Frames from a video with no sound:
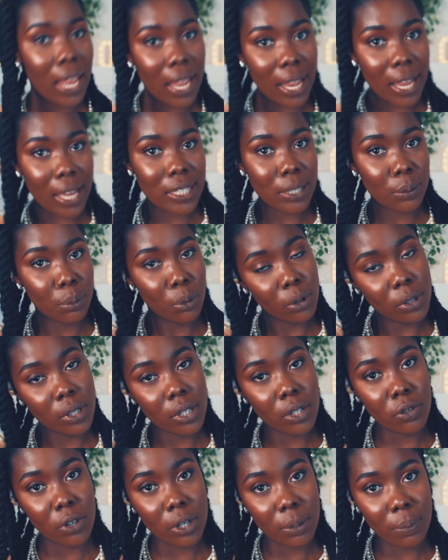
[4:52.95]
egg as a
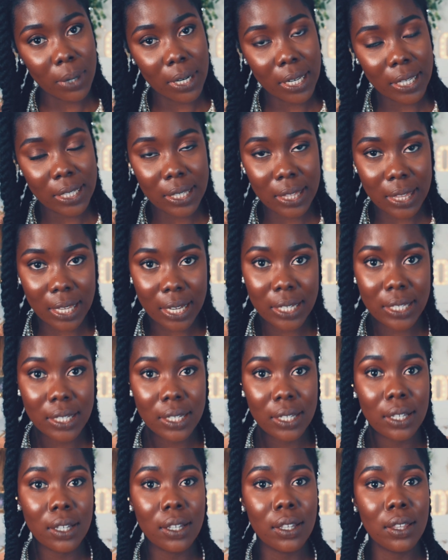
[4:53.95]
protein treatment is that
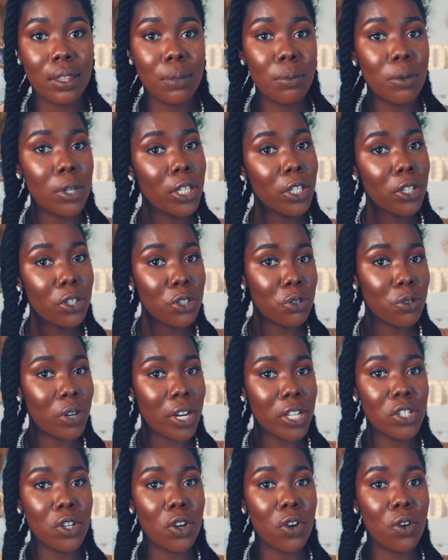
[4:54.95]
the molecular
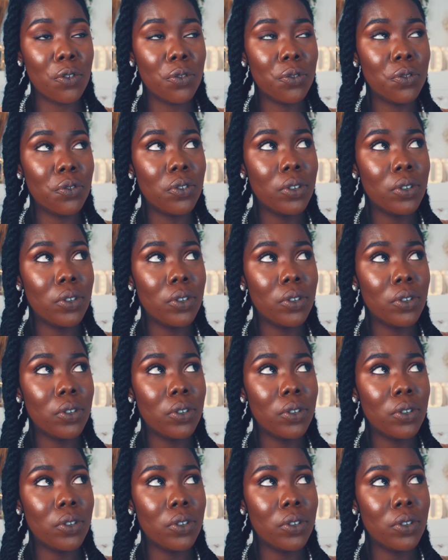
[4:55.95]
structure of